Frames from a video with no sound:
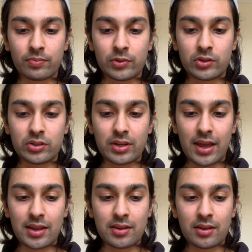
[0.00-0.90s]

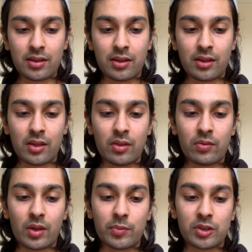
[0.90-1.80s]
Today,
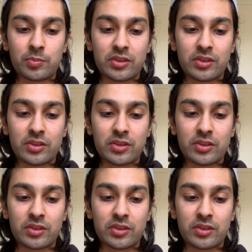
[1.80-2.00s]
they must be